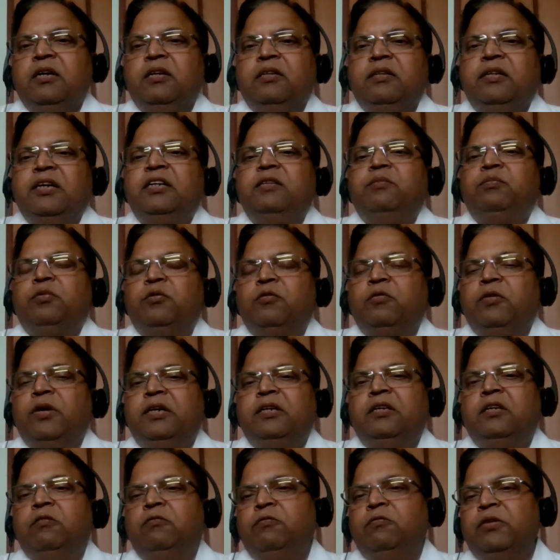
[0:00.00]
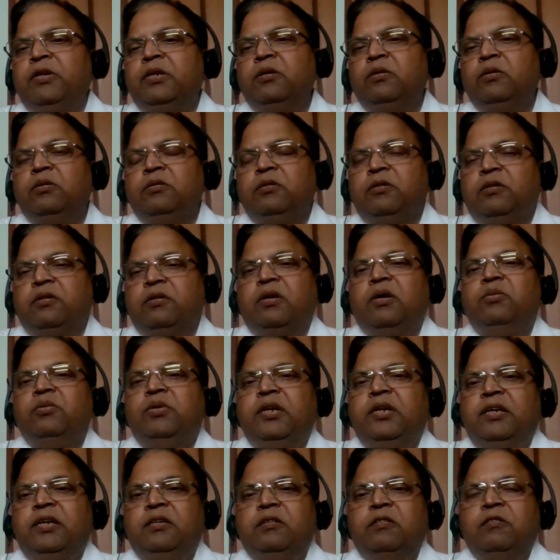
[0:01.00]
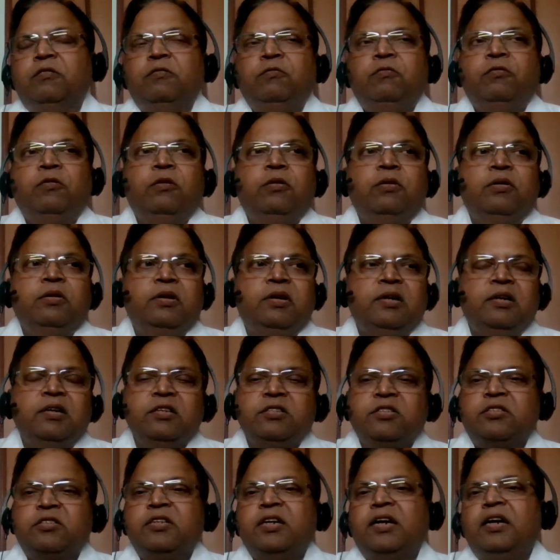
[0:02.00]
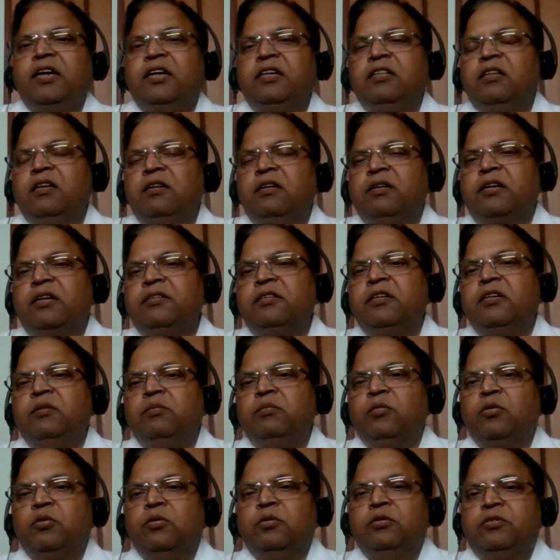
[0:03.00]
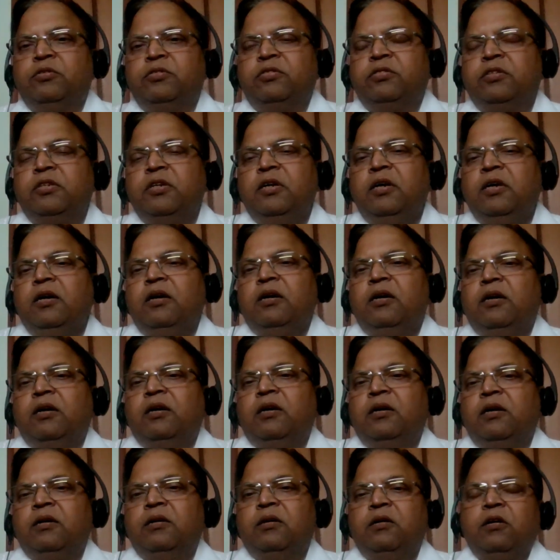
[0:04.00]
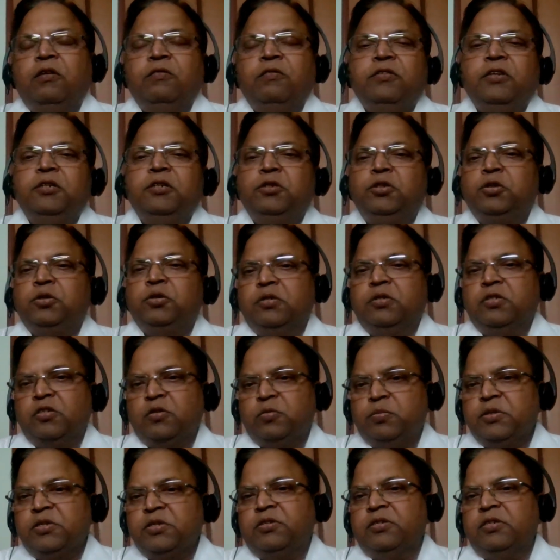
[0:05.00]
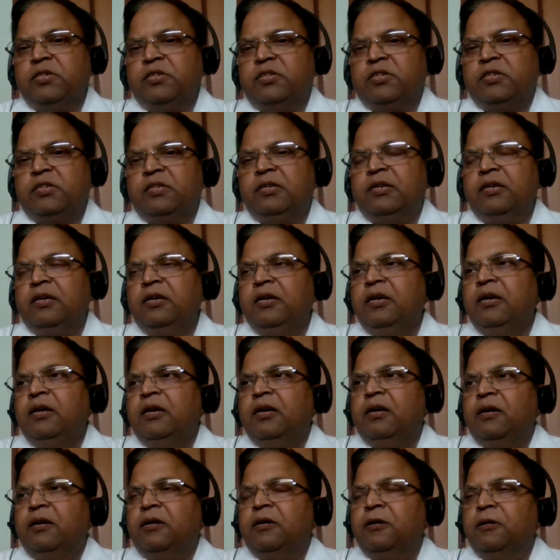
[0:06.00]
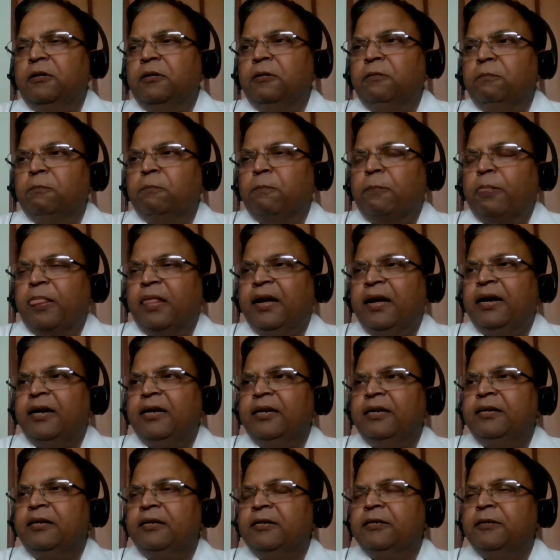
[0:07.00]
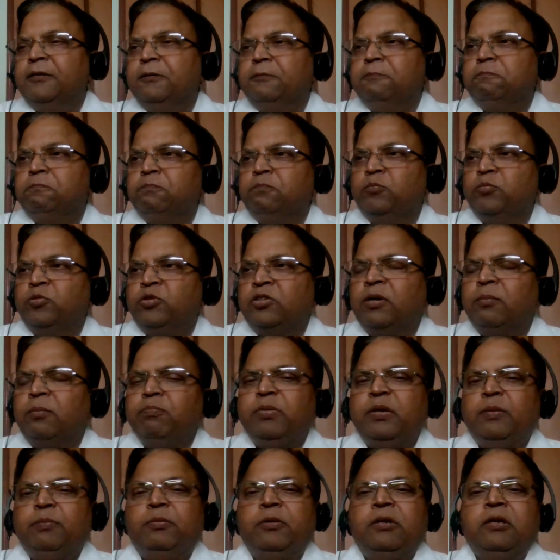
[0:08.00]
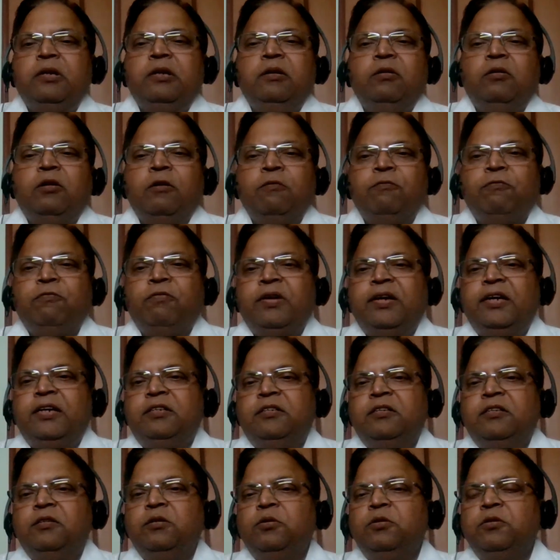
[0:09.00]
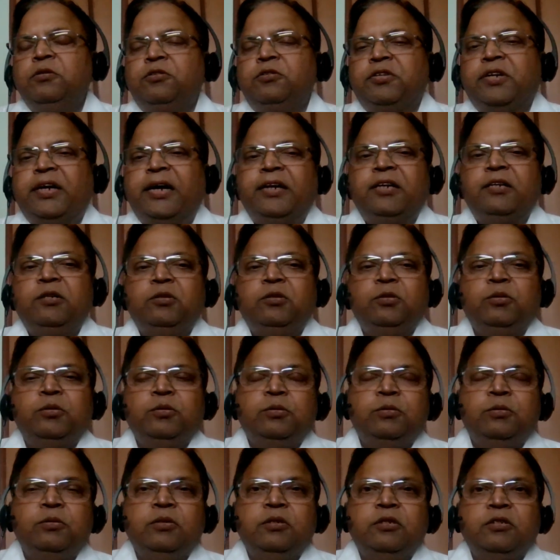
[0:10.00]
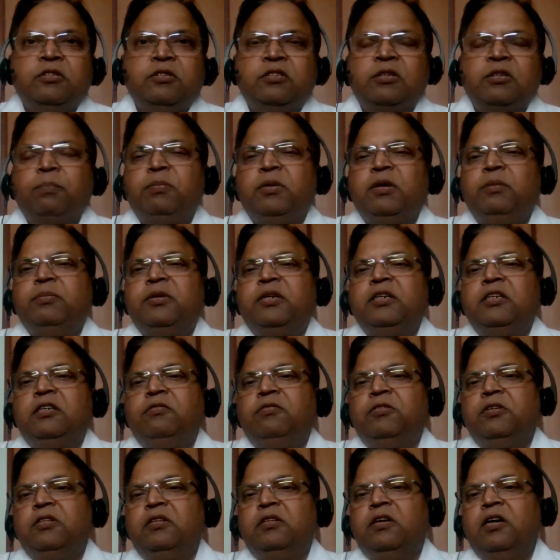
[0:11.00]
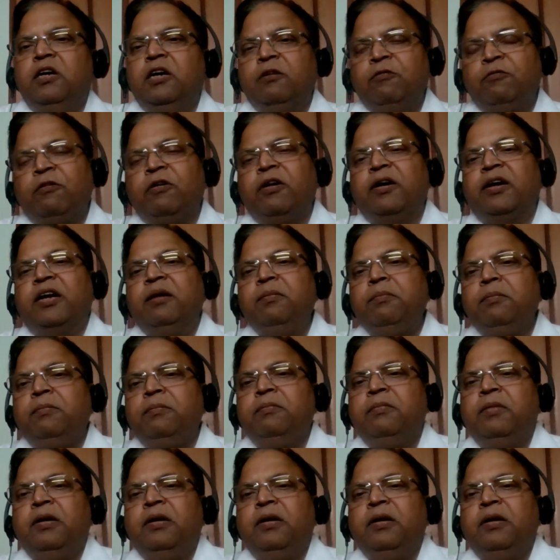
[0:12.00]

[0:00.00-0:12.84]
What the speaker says: that provide a very good grounding for understanding the nut and bolts of the insurance business. And some people of late, trying to supplement with the FRM.